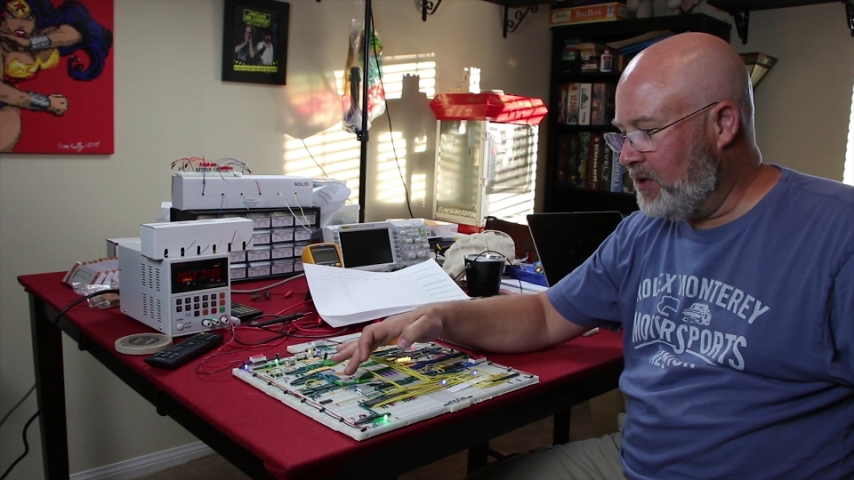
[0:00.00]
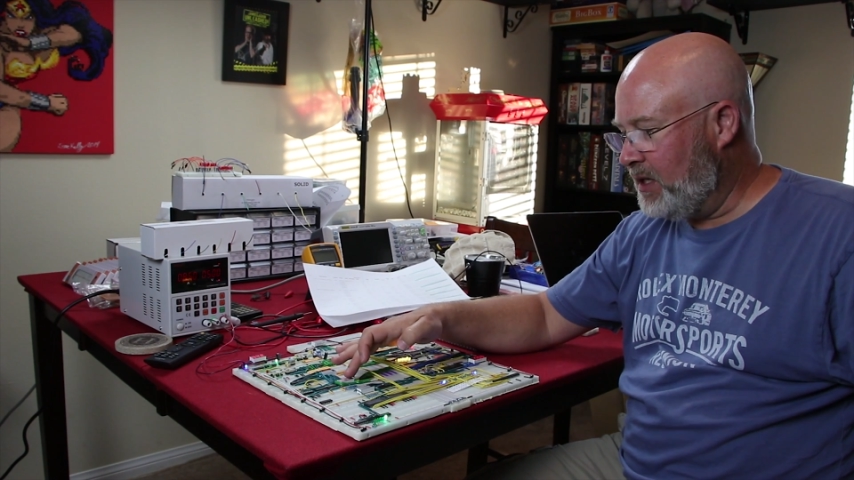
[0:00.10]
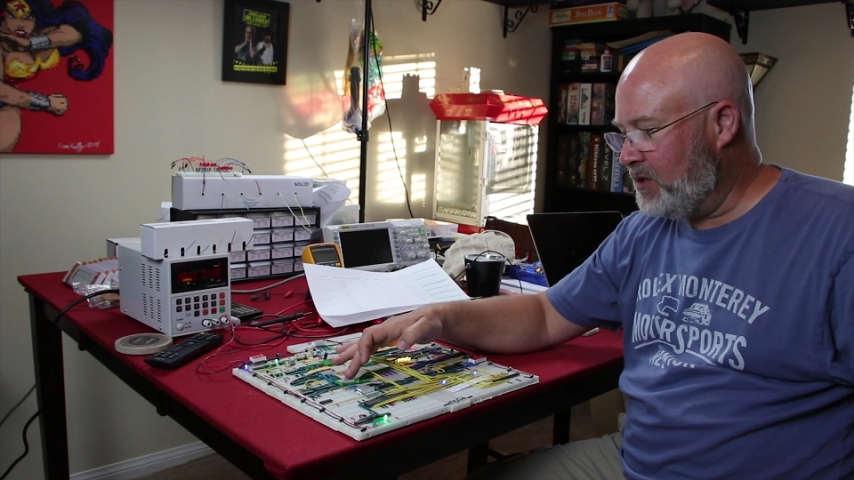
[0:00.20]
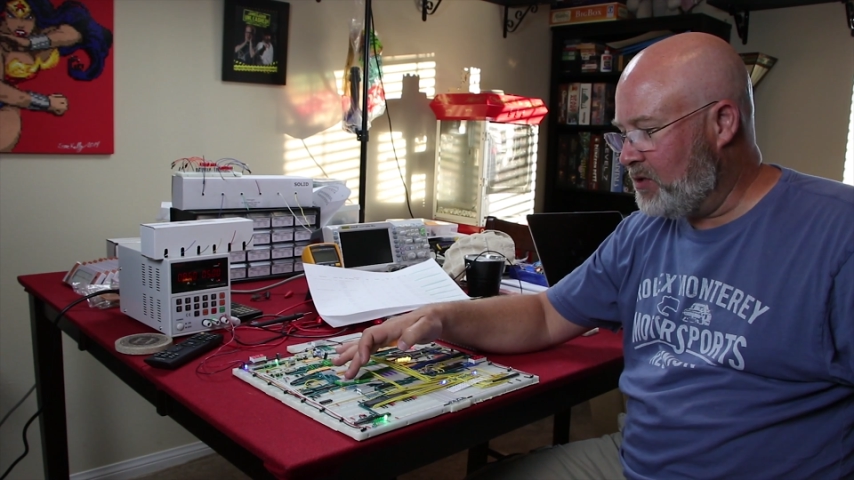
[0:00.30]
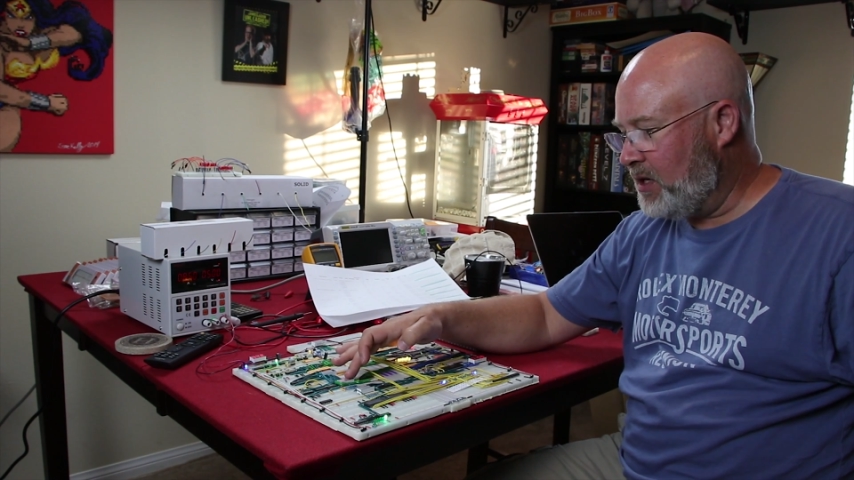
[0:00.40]
the
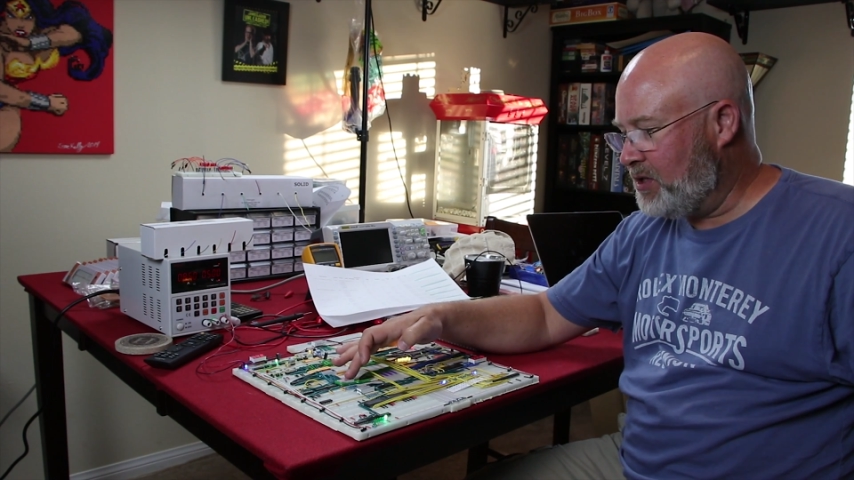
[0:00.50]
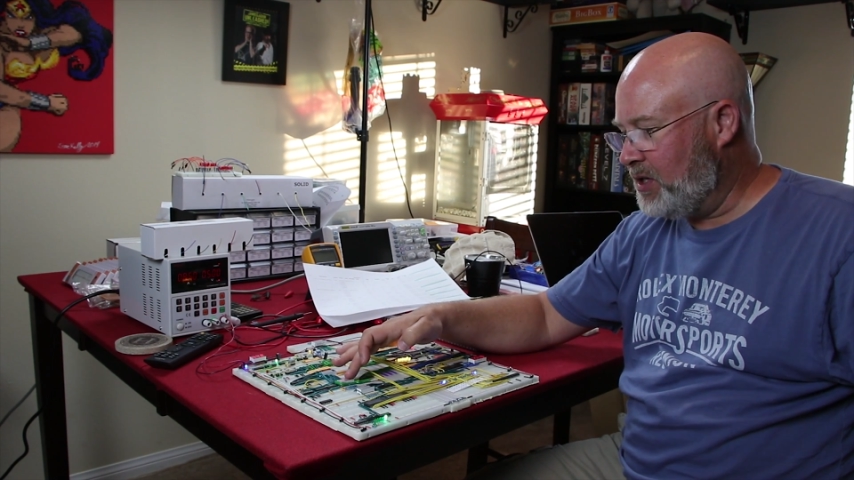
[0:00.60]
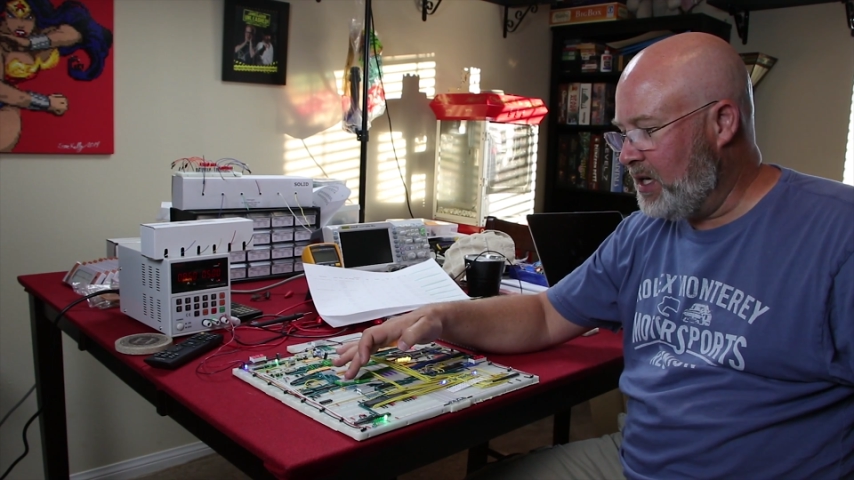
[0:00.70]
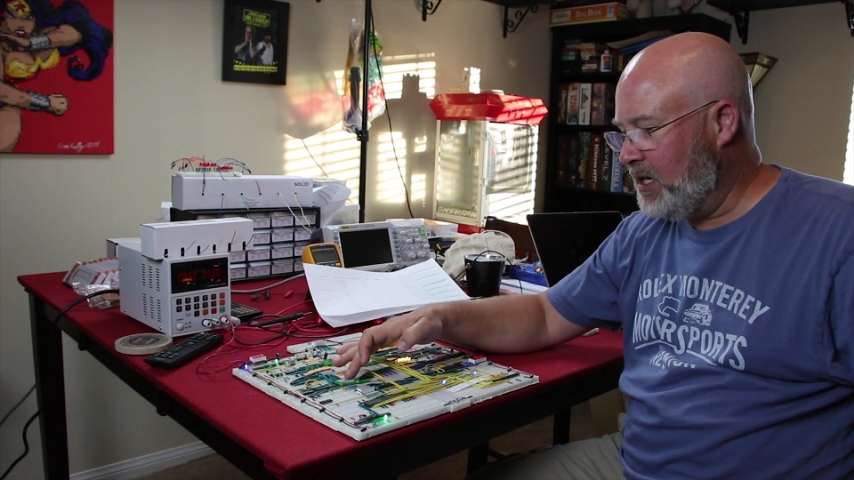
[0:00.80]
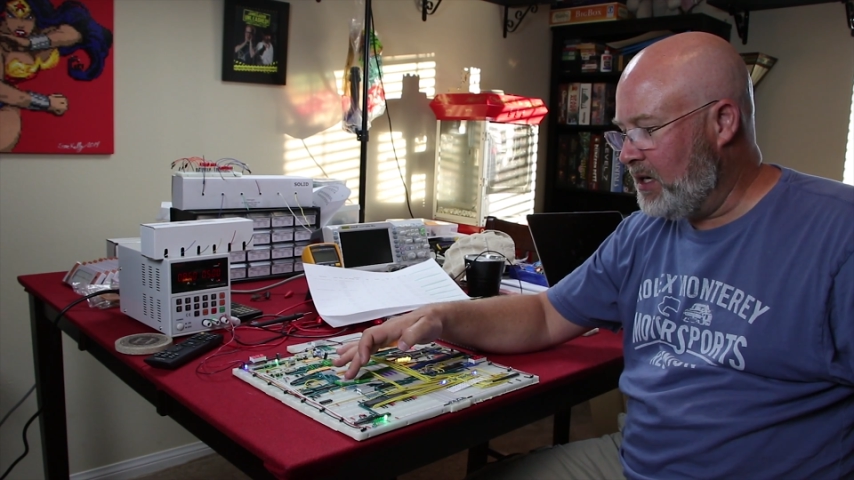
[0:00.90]

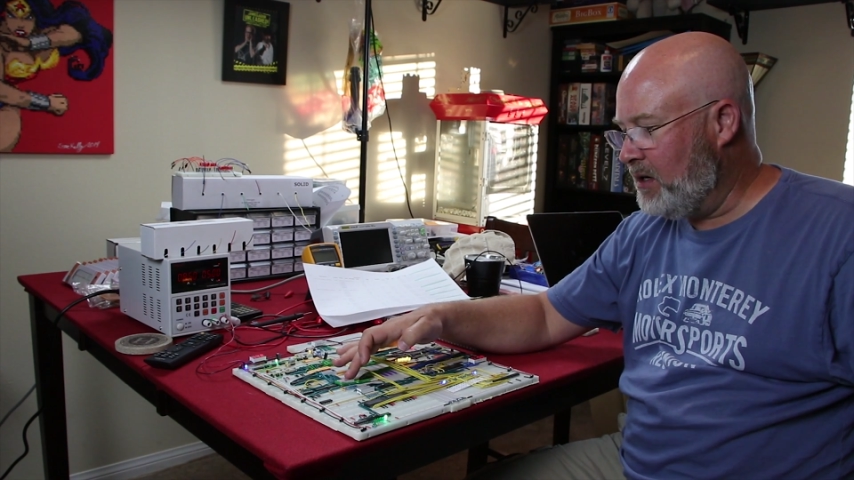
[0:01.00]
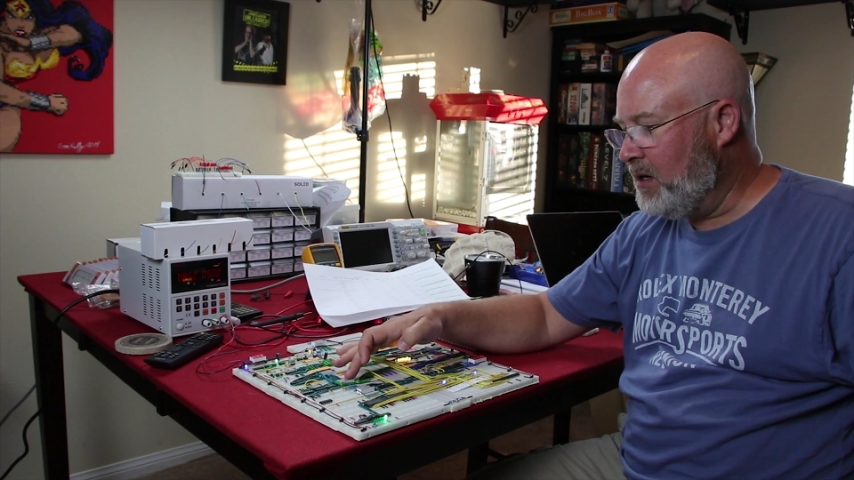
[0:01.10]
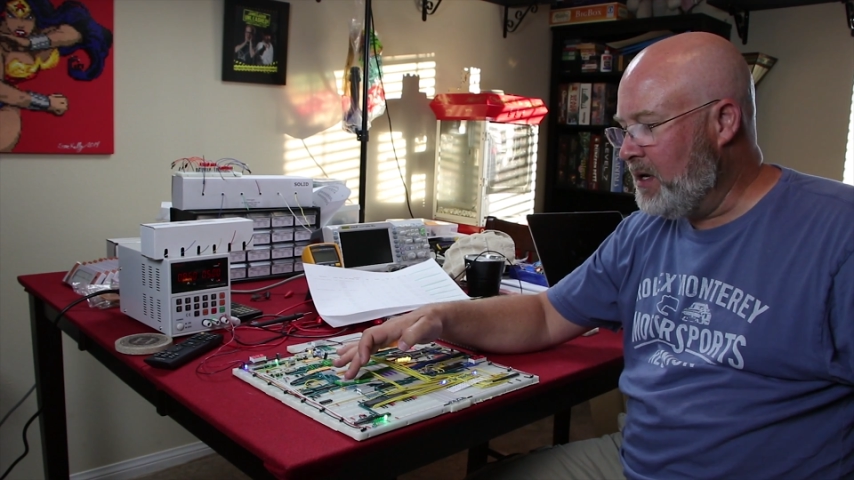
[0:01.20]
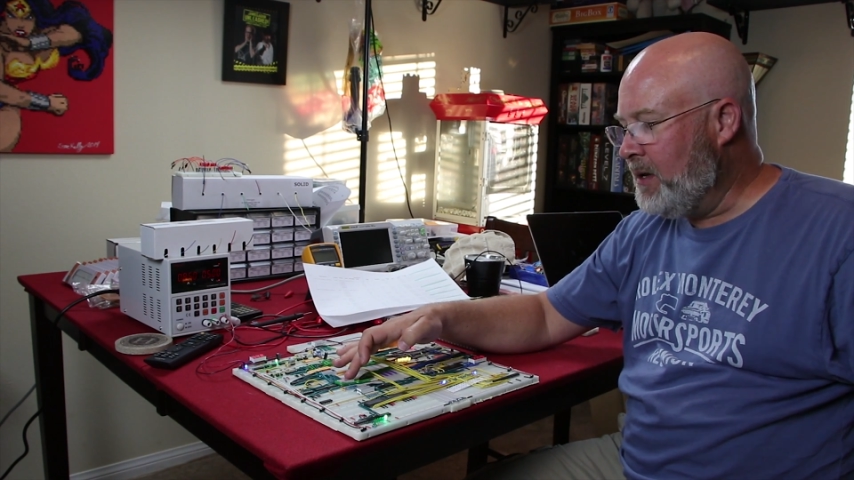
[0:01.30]
instruction here,